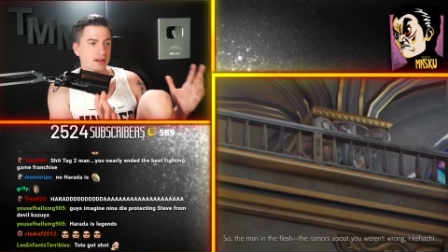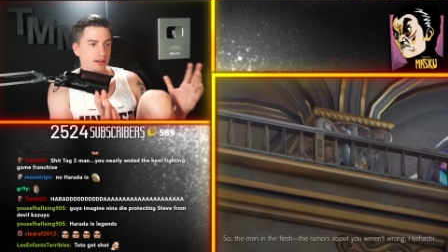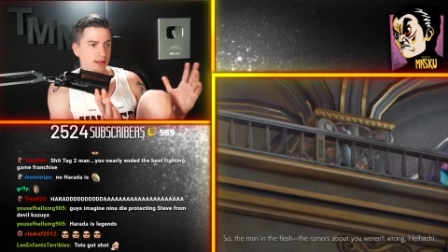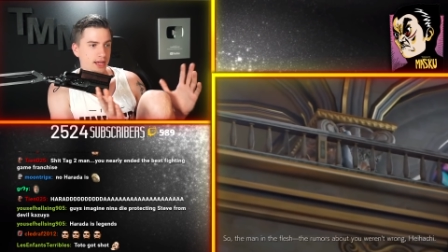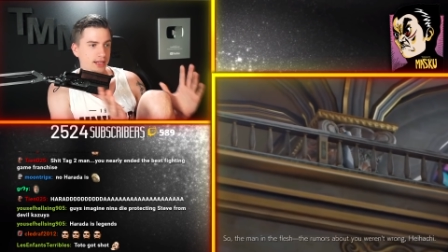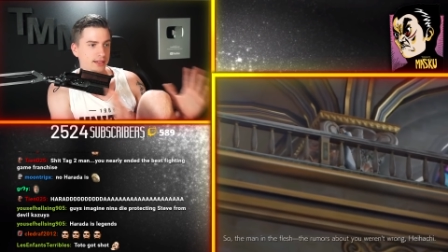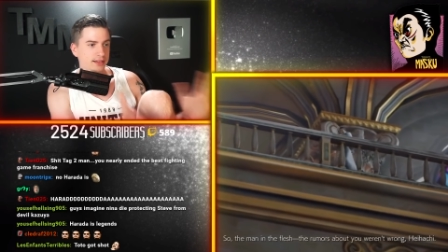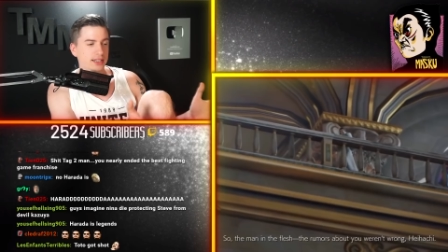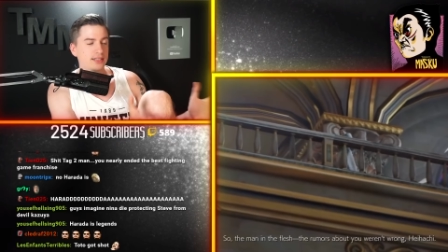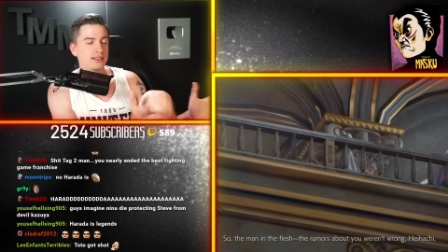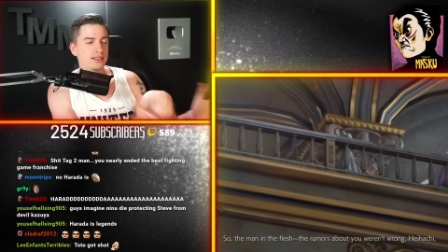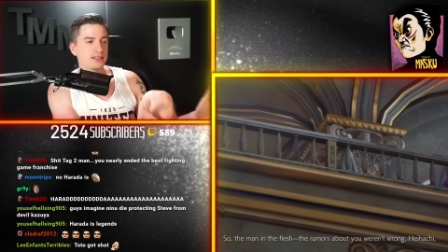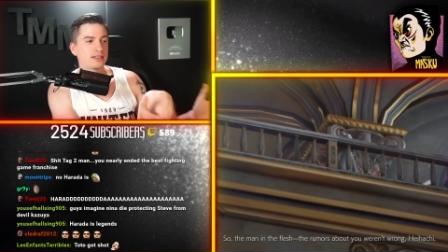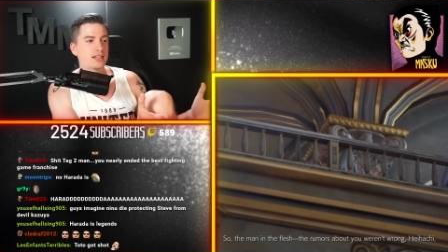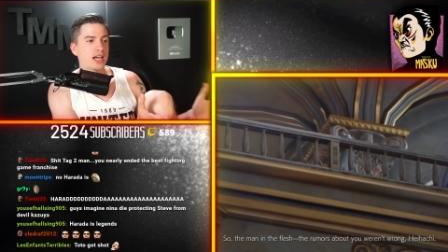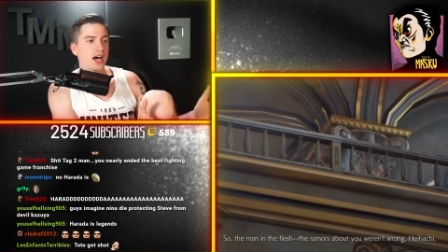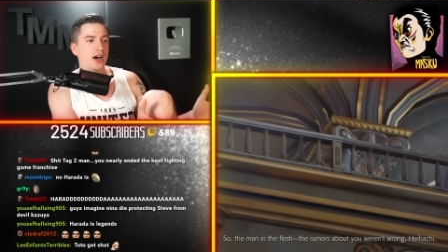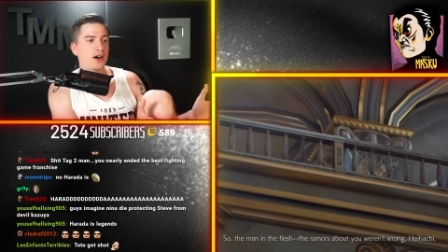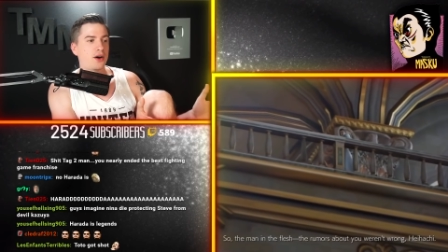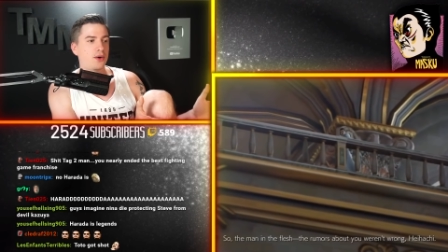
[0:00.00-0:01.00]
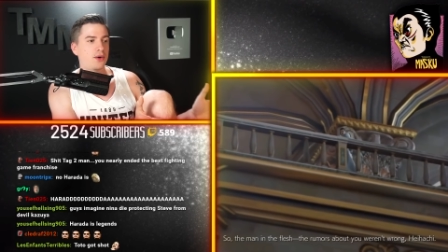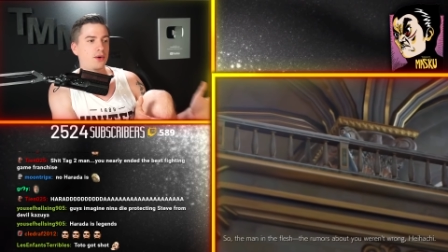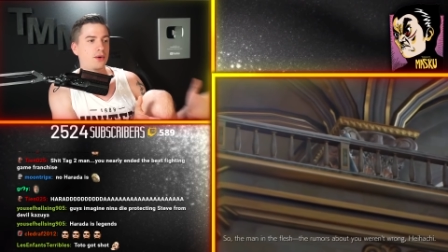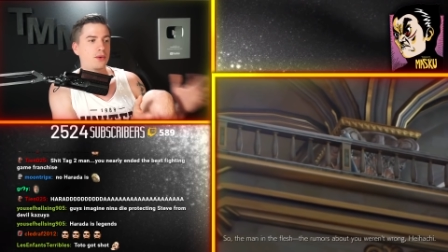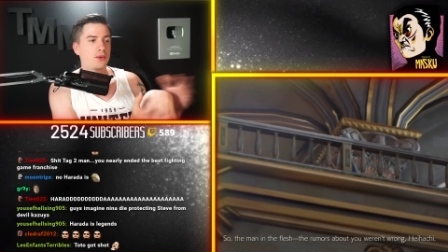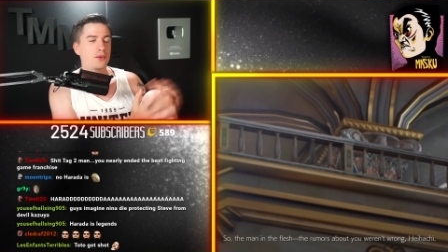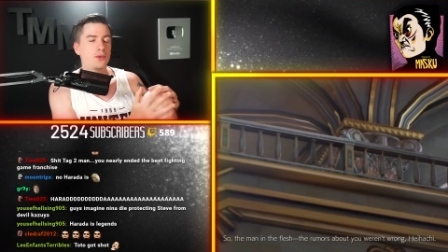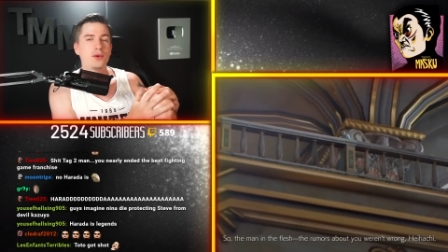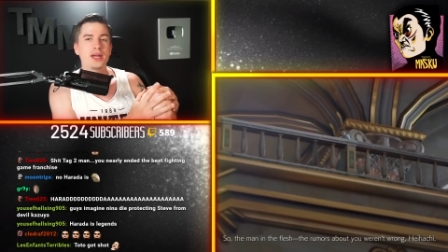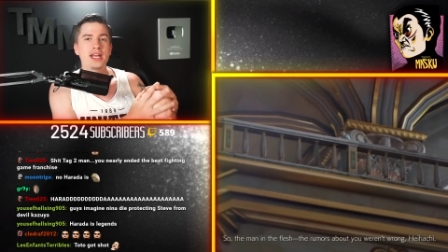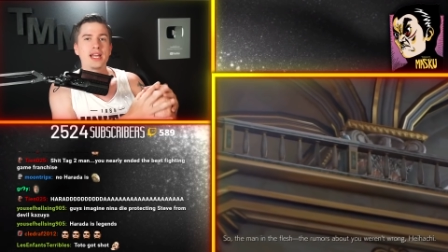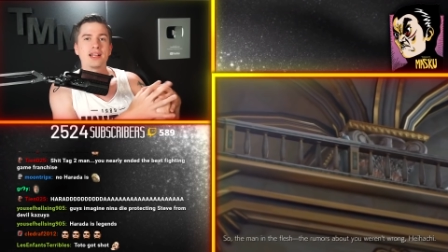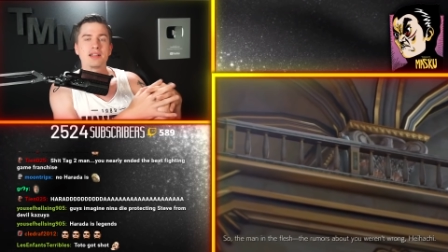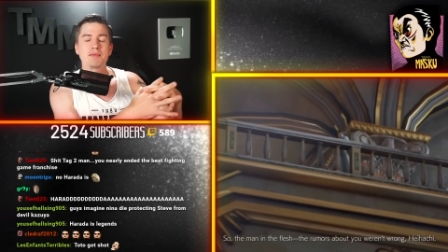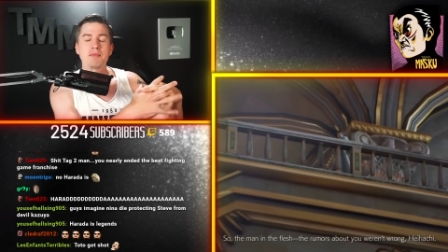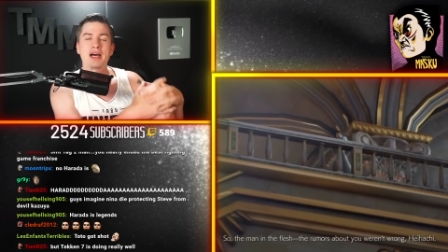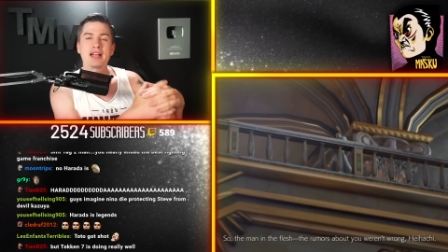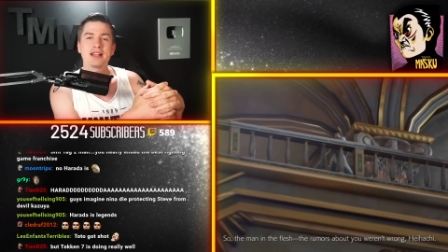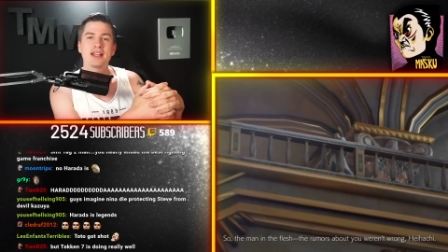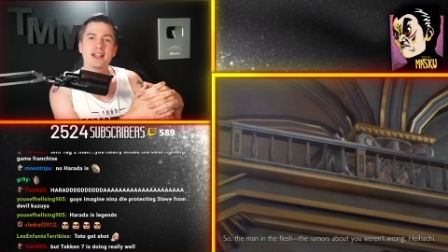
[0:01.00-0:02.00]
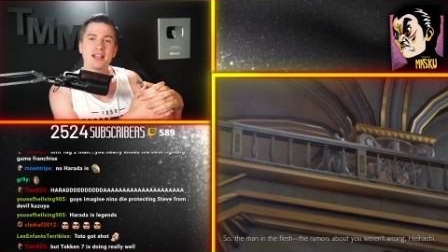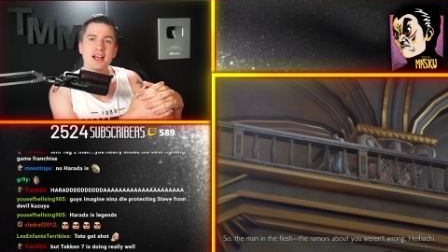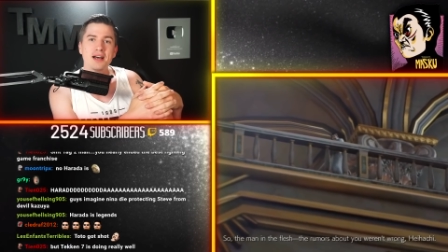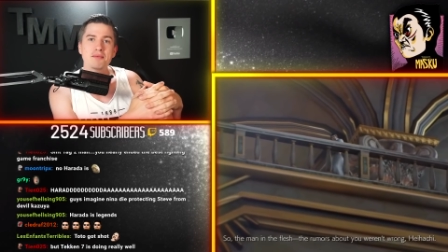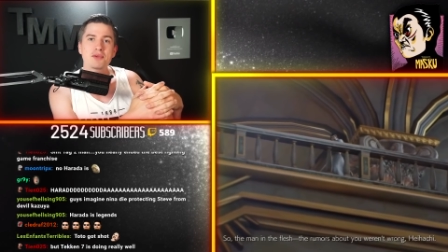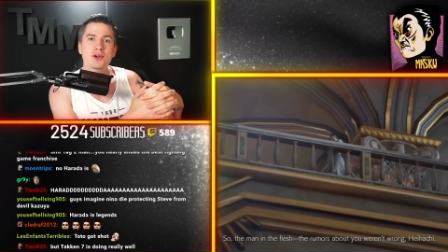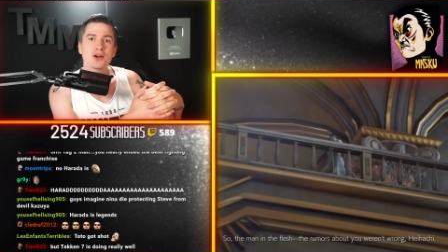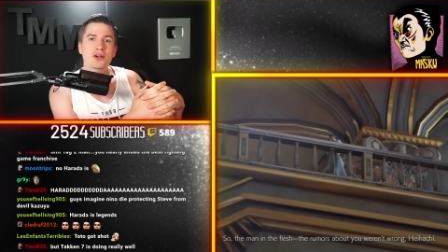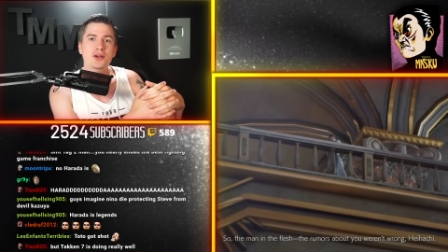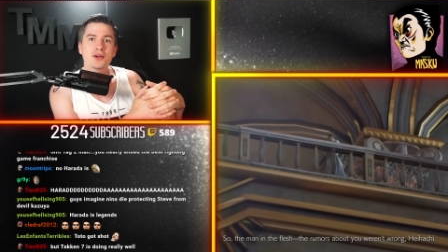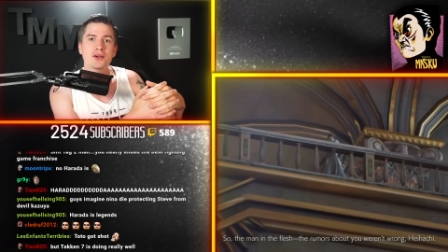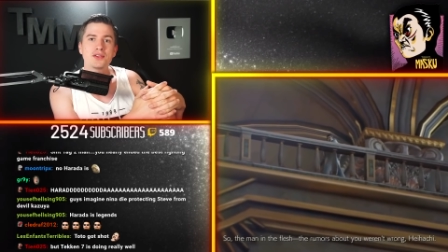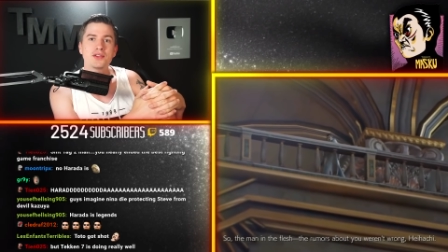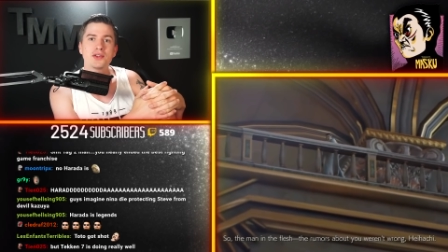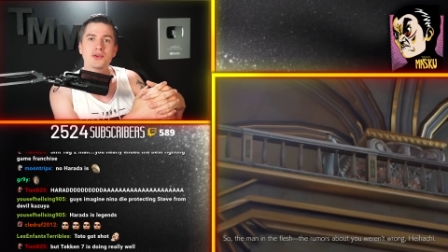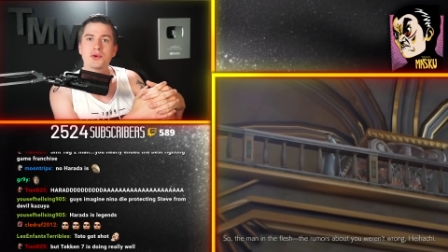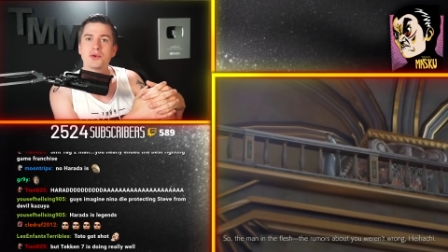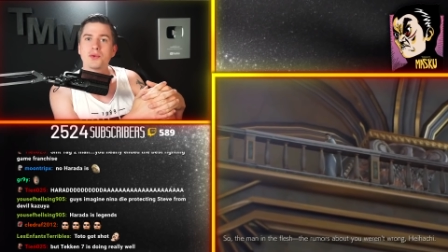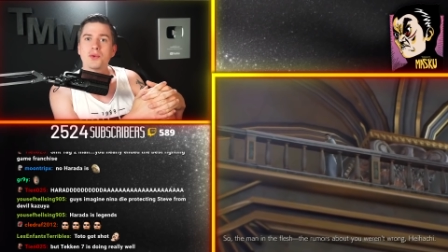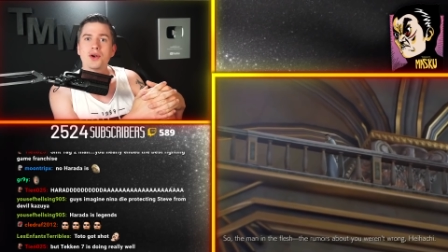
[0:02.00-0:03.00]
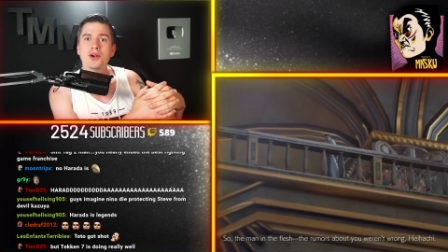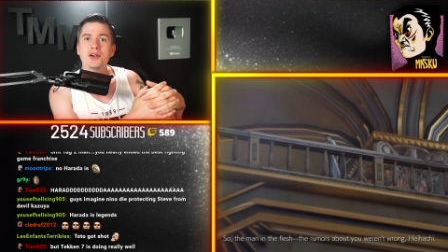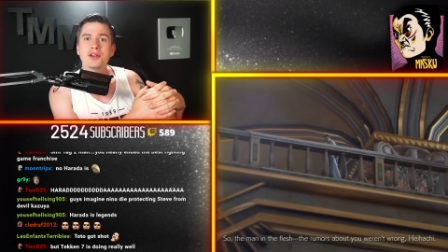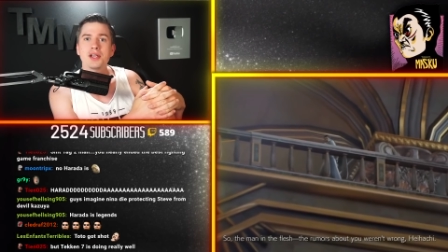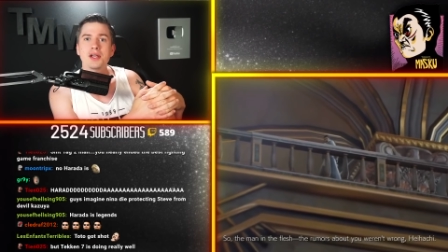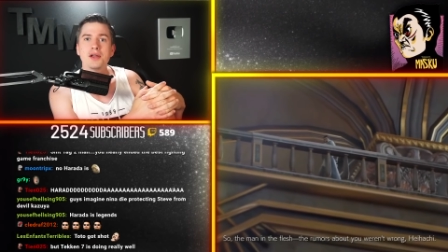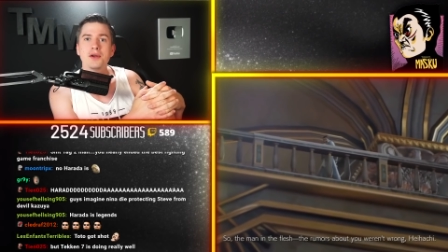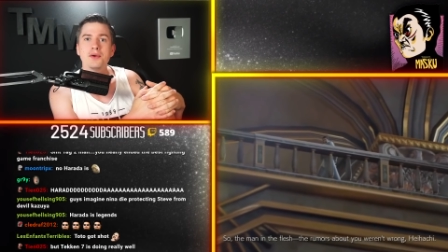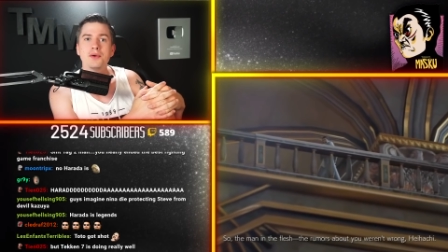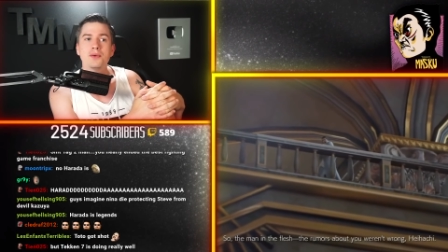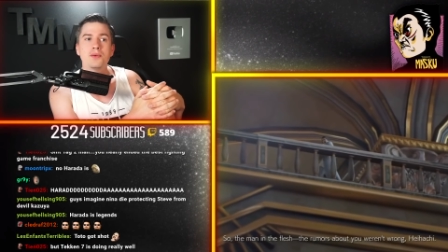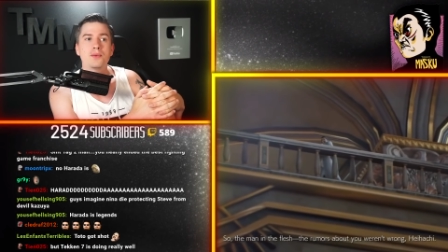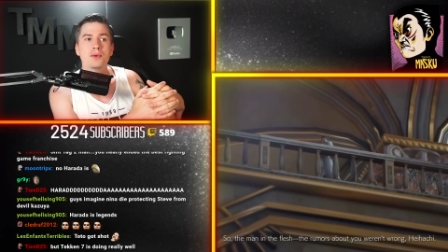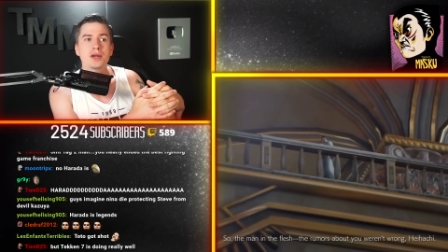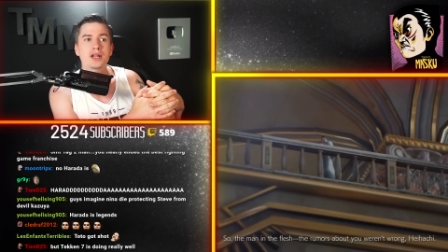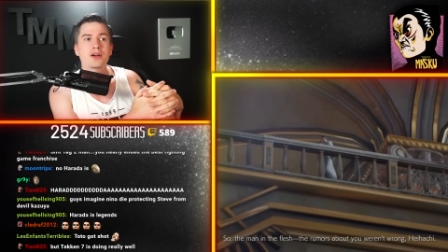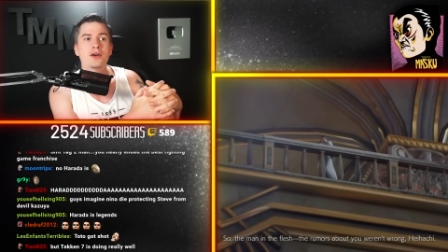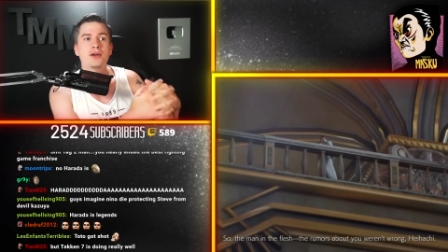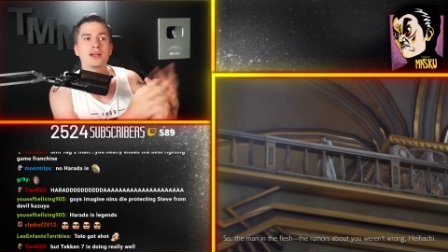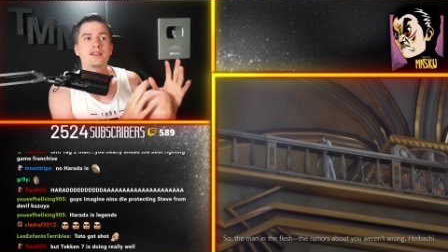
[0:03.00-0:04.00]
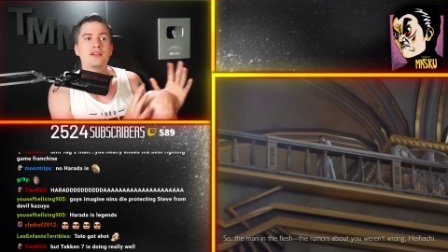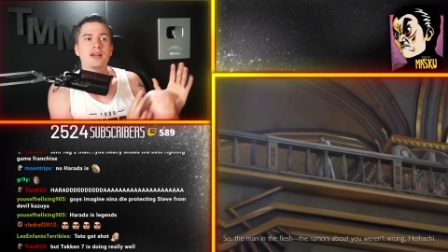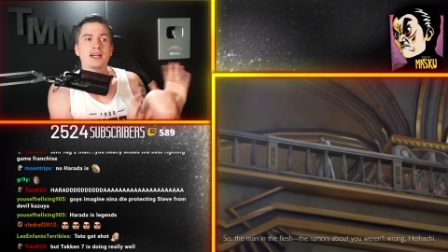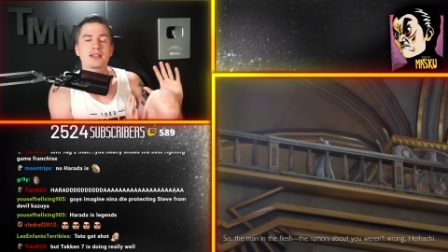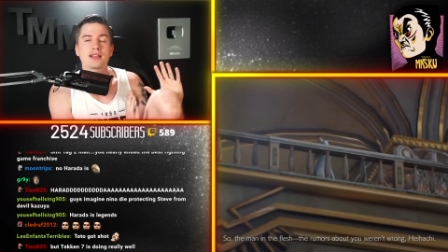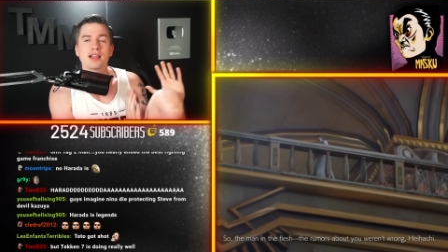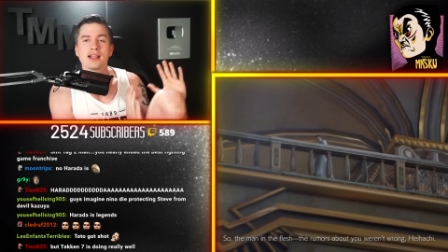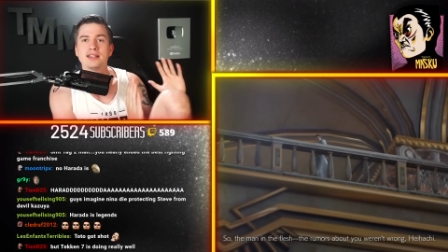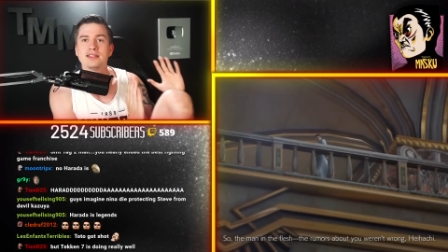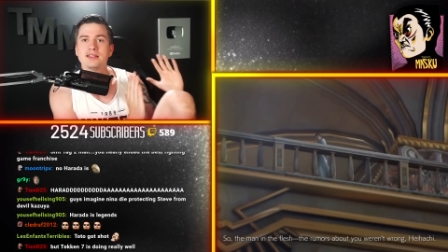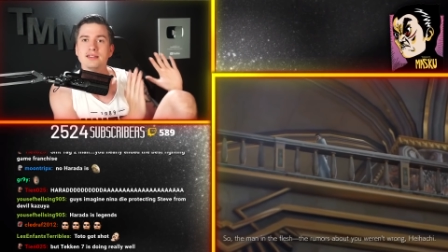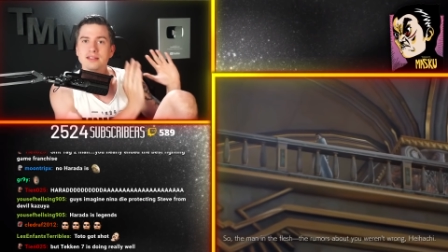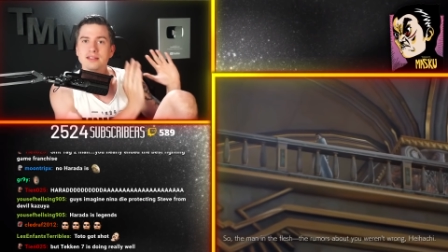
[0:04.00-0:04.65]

and this is how we at Bandai Namco are going to reward you. We're going to at least